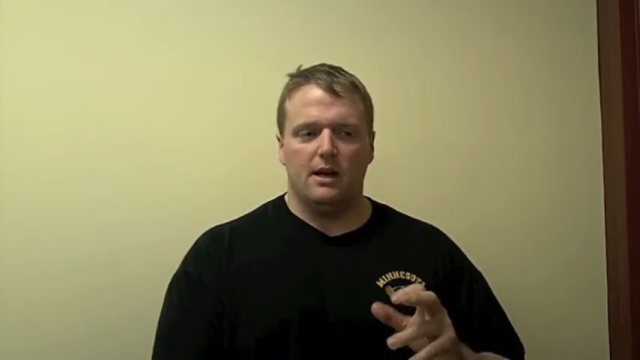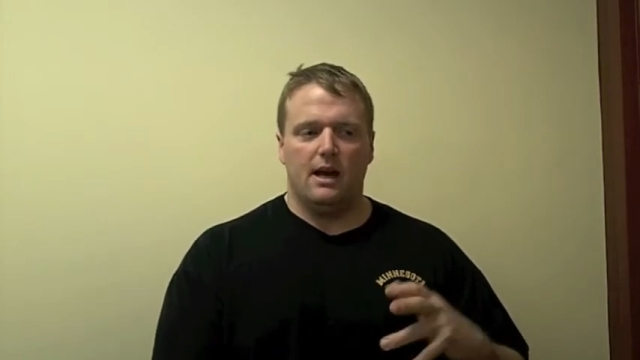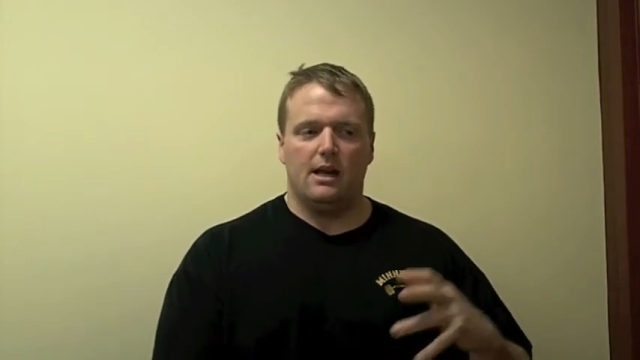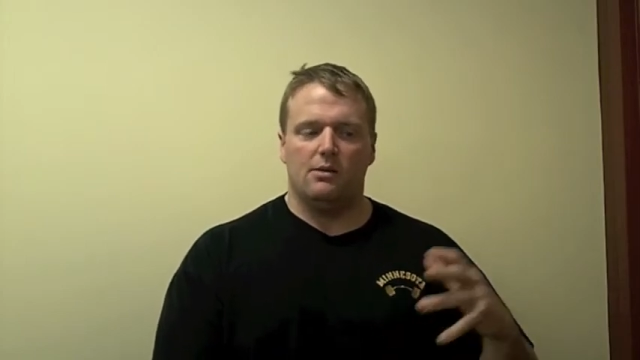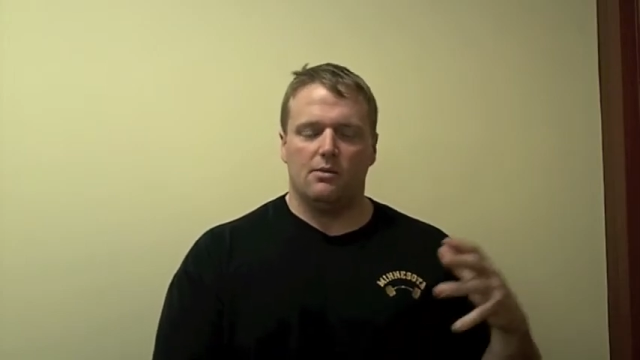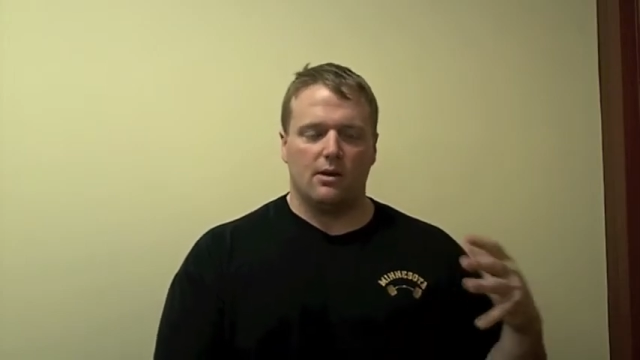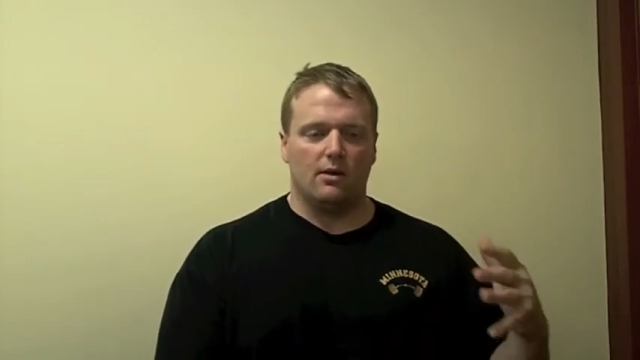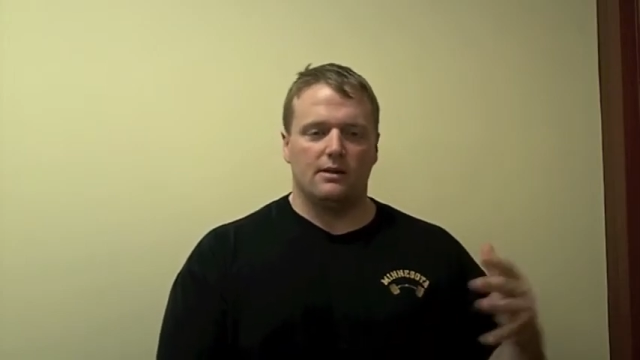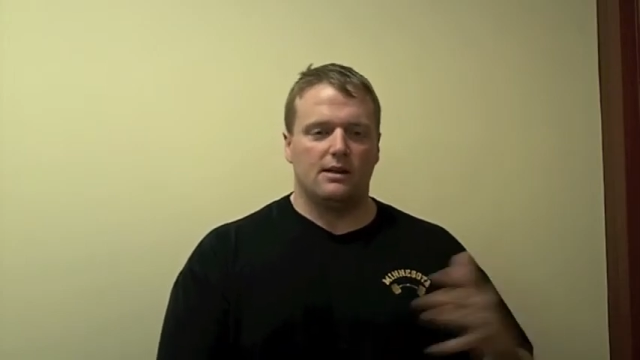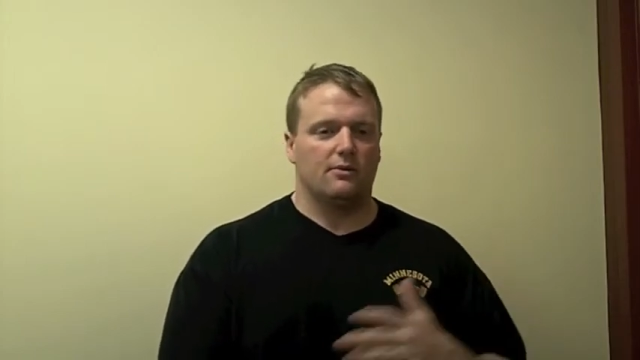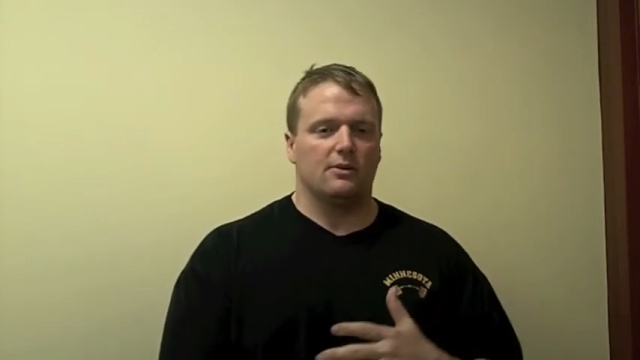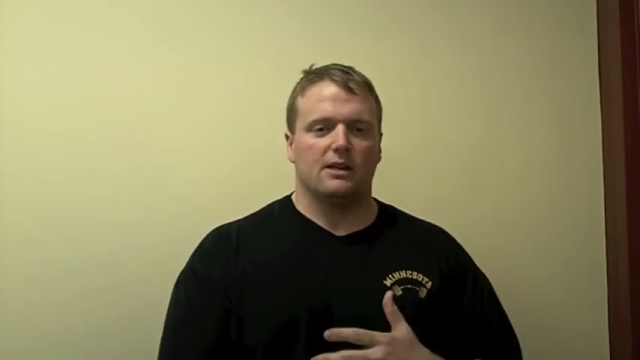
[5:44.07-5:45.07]
and then with all
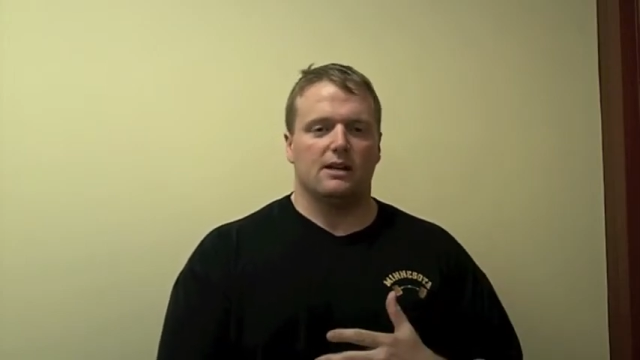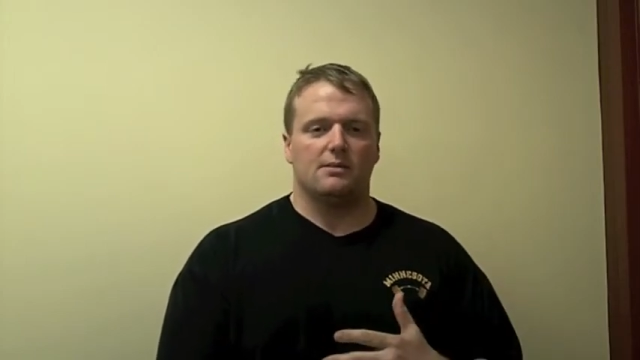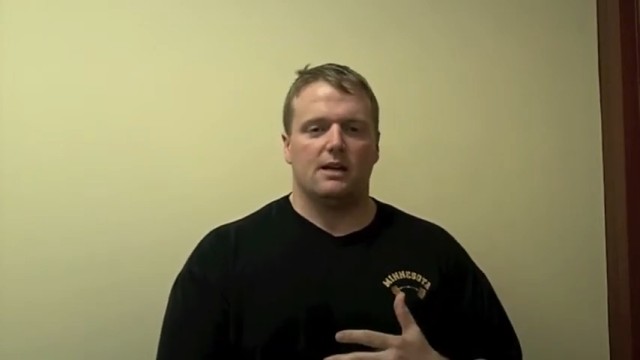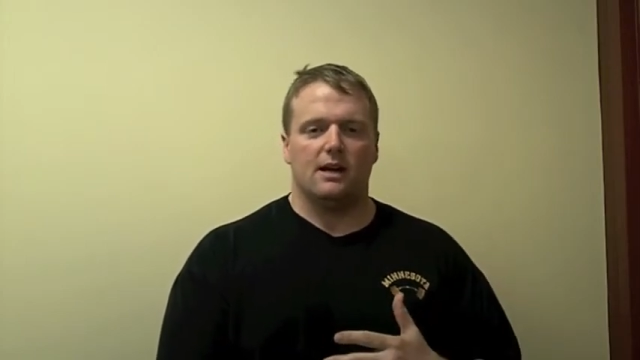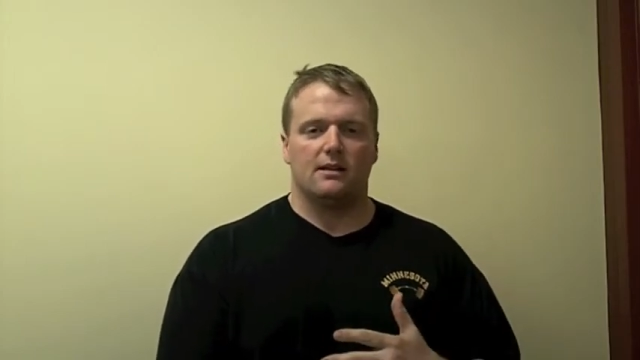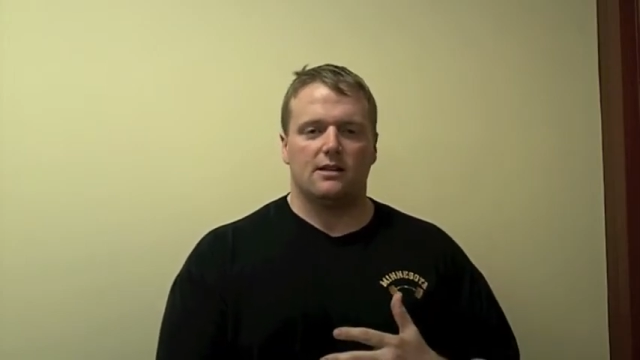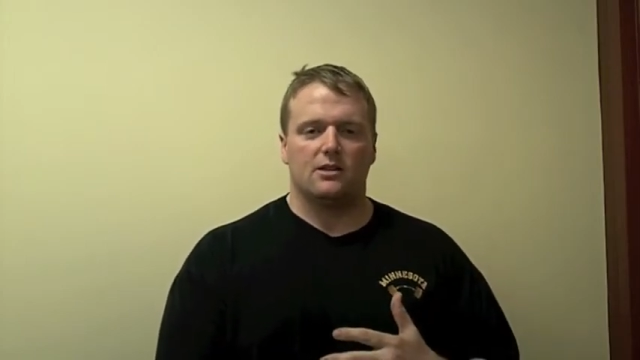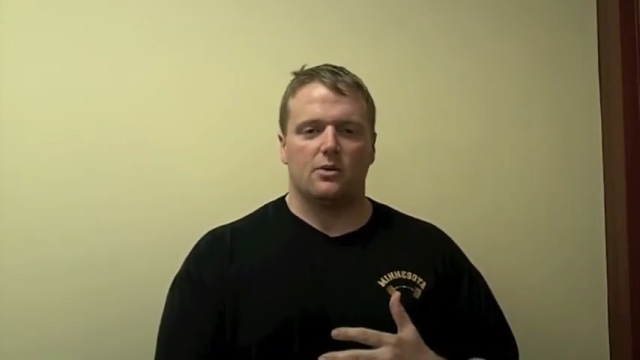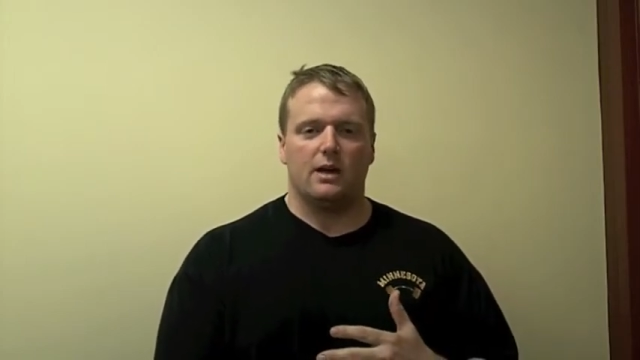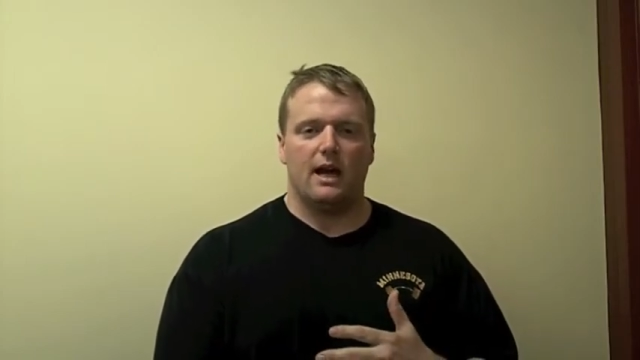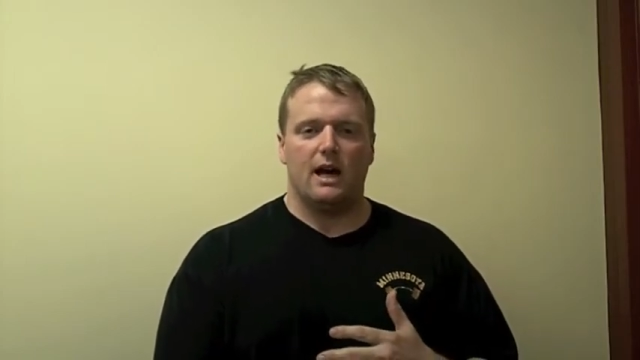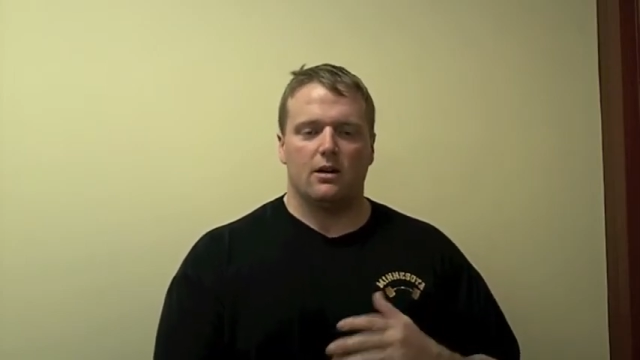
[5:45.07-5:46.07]
the different types of athletes
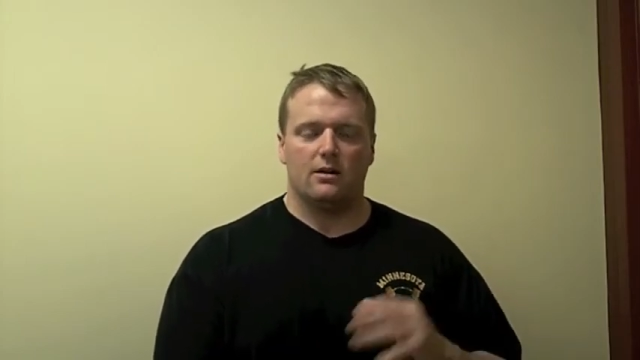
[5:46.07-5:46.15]
we had